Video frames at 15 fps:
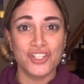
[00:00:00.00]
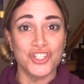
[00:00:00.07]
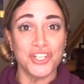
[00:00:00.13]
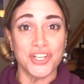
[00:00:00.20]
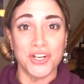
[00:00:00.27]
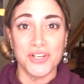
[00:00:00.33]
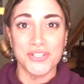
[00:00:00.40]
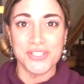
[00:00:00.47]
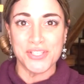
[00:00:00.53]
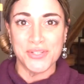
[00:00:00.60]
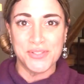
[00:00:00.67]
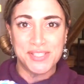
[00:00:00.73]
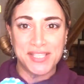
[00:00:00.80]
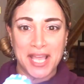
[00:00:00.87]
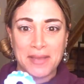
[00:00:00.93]
she also
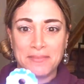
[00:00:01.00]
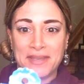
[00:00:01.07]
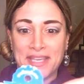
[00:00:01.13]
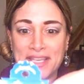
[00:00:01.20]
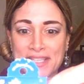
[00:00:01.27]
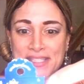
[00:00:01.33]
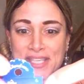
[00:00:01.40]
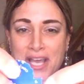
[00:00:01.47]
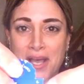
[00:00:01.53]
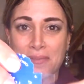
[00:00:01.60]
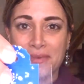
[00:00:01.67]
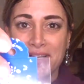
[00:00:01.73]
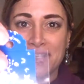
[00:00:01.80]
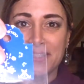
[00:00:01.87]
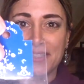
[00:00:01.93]
sent me
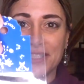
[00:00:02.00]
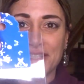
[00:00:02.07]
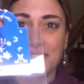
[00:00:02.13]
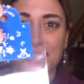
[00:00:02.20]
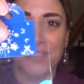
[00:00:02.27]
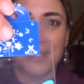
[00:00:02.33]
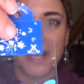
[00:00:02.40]
some little